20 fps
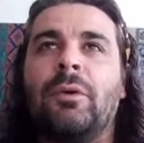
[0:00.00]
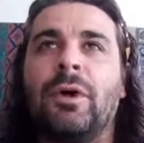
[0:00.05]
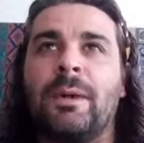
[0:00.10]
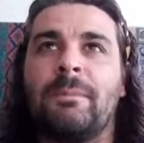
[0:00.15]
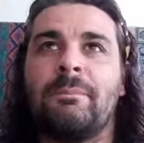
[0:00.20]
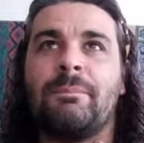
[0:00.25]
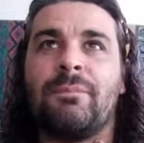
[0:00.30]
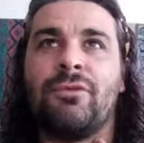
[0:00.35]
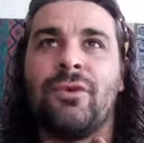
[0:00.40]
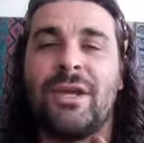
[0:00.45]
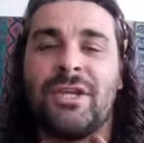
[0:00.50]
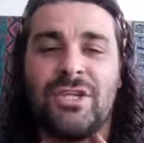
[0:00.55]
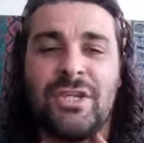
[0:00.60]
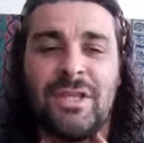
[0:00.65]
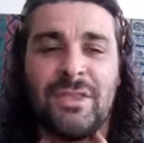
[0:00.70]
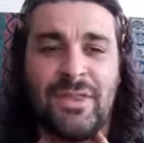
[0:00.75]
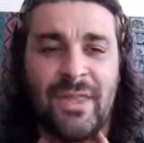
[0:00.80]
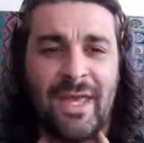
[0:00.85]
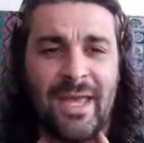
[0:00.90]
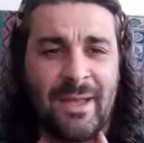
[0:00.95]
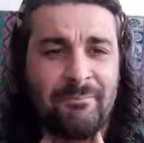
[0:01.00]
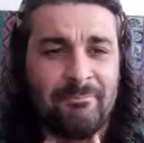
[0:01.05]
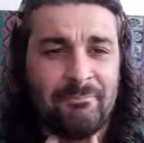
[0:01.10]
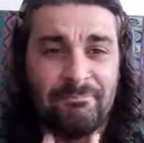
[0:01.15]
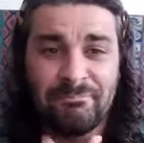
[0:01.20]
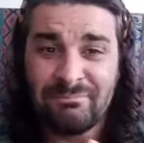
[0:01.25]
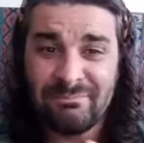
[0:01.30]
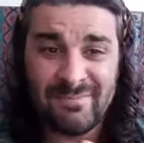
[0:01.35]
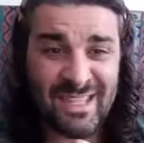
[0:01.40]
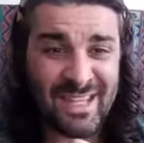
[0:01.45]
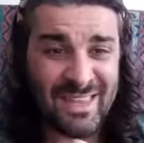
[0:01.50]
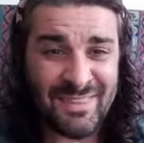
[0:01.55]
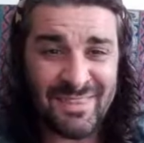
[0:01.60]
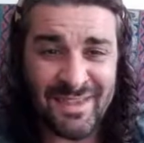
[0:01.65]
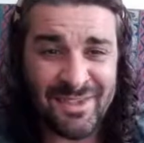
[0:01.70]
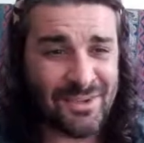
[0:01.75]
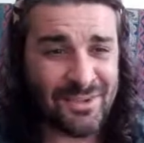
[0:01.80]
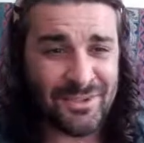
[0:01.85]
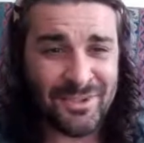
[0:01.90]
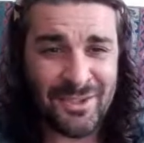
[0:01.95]
putting pressure there,
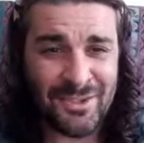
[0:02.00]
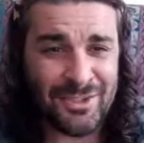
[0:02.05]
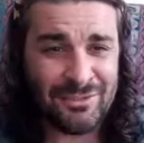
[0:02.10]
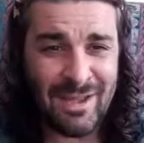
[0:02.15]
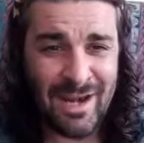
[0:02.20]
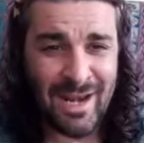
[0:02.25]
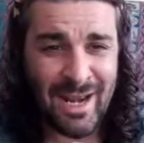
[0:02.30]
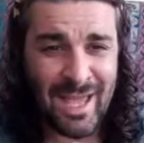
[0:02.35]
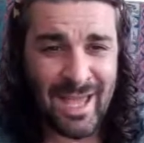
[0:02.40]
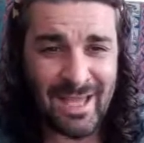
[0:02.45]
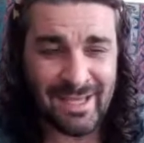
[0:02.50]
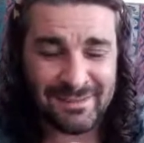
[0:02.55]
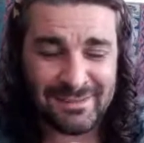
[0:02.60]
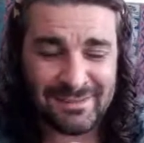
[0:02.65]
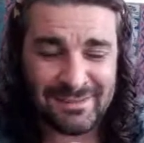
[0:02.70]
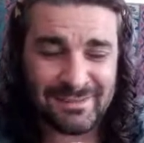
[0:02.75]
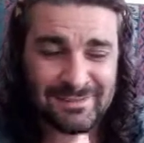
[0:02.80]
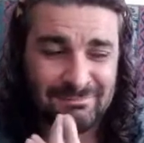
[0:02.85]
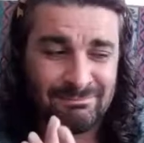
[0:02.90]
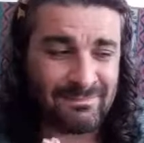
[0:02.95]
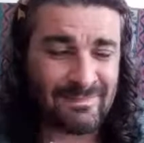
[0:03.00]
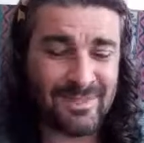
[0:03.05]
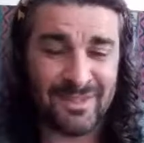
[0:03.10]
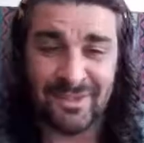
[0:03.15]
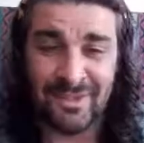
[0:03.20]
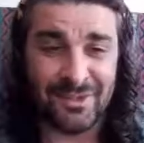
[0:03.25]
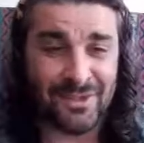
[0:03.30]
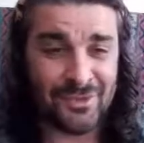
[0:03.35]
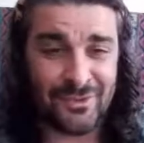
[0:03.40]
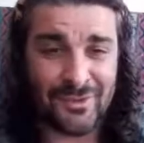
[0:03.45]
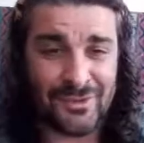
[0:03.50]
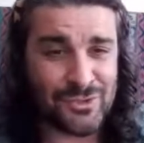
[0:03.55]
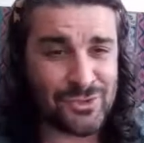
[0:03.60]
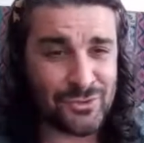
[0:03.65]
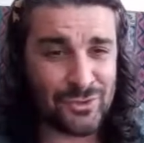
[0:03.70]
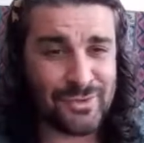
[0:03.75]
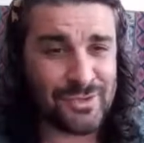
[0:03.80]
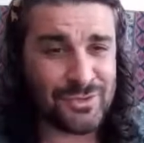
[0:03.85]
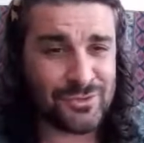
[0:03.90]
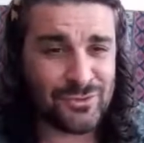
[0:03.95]
they're not going to relax. They're not going to
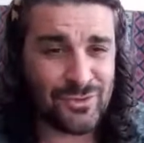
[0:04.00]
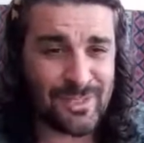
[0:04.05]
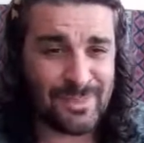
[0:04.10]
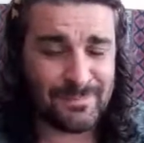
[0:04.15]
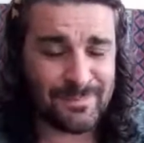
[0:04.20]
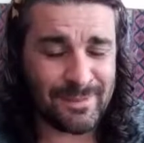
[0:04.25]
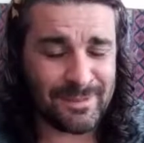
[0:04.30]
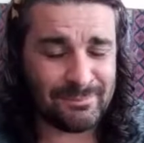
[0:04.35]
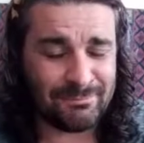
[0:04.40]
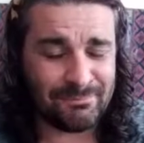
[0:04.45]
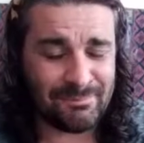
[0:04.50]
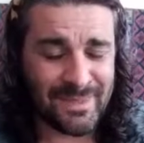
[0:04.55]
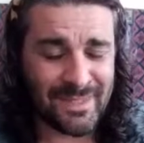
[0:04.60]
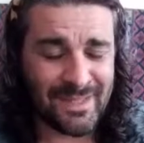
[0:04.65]
enjoy the treatment.